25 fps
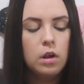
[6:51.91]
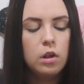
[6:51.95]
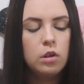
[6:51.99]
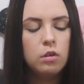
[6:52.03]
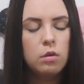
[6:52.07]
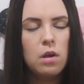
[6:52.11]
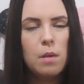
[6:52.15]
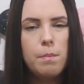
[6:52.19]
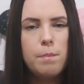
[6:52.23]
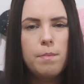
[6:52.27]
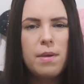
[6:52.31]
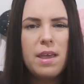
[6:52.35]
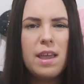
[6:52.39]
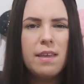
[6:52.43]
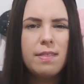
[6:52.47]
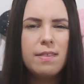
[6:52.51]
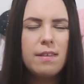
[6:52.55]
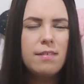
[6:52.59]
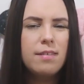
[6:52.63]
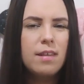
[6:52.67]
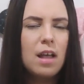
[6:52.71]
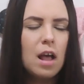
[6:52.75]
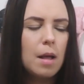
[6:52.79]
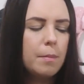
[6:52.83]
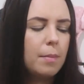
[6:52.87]
So I picked
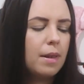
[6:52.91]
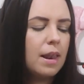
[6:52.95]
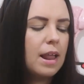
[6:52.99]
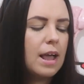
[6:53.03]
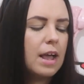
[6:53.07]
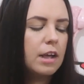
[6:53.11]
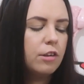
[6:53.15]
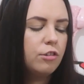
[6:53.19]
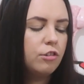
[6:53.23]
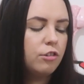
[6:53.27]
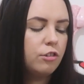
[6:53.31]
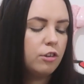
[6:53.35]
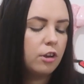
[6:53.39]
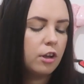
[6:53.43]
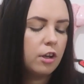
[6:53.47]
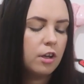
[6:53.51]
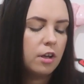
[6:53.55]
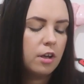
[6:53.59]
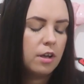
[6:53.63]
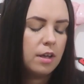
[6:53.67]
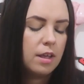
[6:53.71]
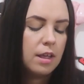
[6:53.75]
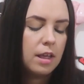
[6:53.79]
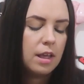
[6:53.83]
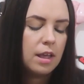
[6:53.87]
this up last
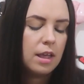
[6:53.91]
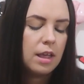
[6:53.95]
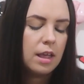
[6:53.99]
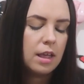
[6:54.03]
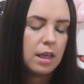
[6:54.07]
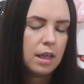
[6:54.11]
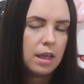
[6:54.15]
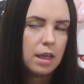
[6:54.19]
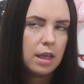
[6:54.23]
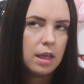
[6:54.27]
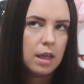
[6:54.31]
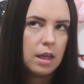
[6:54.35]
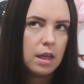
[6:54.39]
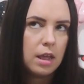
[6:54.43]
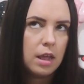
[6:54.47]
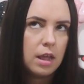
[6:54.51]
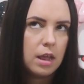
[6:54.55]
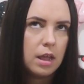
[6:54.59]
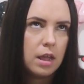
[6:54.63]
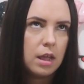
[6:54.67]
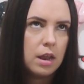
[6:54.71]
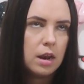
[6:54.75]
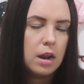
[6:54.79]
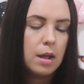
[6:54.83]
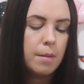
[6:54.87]
year
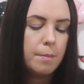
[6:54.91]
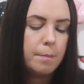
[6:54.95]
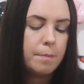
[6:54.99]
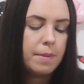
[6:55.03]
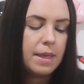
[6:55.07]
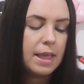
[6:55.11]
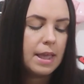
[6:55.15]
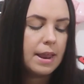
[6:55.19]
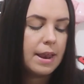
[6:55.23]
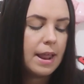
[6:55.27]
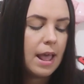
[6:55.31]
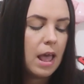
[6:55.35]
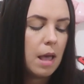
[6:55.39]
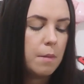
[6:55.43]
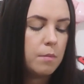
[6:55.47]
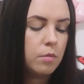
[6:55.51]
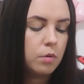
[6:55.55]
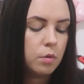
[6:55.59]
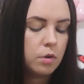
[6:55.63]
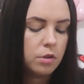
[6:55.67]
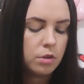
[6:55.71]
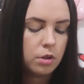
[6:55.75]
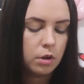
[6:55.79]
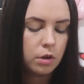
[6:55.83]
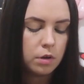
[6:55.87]
in B&M,
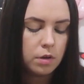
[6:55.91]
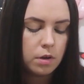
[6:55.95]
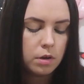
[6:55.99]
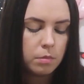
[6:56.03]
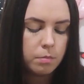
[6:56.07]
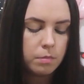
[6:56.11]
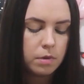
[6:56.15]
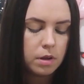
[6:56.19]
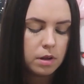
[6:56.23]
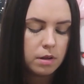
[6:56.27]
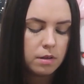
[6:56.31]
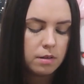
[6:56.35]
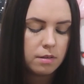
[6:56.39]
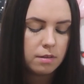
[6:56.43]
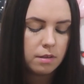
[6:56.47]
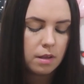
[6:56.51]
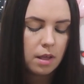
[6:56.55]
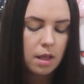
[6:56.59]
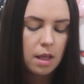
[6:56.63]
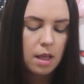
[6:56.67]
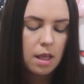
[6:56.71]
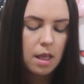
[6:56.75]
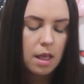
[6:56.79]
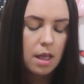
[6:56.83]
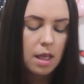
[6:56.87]
so it's a Goodman's
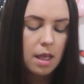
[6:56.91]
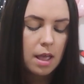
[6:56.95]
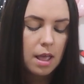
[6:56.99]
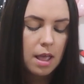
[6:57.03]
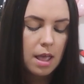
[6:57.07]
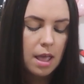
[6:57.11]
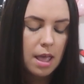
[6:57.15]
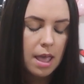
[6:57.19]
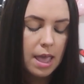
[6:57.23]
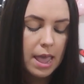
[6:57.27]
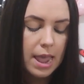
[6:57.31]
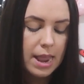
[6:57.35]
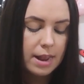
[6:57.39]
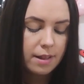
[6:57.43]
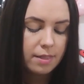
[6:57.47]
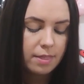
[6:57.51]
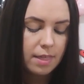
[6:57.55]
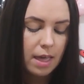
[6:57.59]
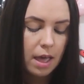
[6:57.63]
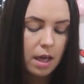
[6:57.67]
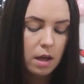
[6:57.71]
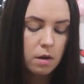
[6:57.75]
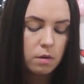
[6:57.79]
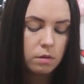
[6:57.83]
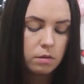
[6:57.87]

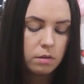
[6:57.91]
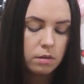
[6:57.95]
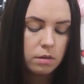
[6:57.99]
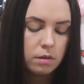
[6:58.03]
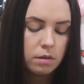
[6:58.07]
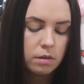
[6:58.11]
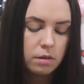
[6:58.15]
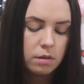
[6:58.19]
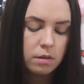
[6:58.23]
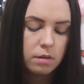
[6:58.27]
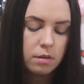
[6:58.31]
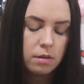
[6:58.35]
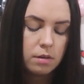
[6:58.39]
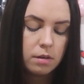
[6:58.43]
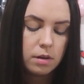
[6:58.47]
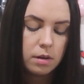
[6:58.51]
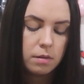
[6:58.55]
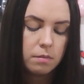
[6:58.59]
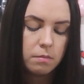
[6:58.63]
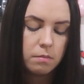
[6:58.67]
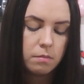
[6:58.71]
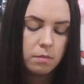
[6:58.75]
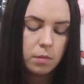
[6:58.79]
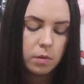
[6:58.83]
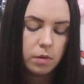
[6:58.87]
8000,
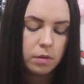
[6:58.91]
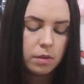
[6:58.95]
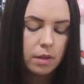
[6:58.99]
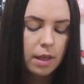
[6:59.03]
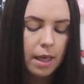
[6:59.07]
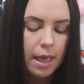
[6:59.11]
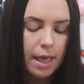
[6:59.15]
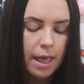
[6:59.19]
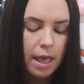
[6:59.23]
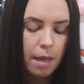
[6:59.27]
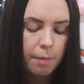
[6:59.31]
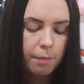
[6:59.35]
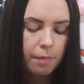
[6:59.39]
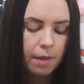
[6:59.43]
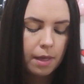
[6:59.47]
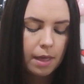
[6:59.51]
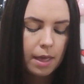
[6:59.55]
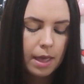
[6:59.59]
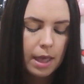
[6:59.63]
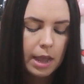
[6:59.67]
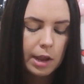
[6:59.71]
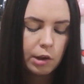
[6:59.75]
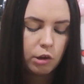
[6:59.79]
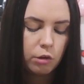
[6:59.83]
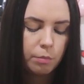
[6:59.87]
was it
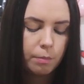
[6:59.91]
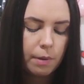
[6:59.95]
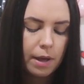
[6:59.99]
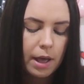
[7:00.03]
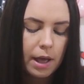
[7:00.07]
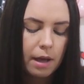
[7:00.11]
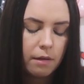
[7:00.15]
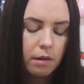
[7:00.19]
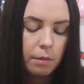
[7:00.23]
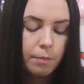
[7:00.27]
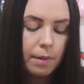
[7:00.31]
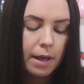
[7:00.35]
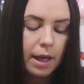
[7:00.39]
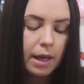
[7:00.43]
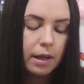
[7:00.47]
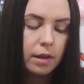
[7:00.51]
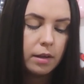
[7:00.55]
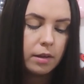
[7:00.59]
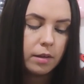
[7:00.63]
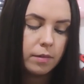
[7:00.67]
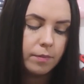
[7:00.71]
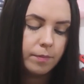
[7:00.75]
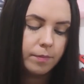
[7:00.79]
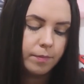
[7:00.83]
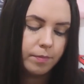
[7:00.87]
mAh power
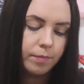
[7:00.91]
bank,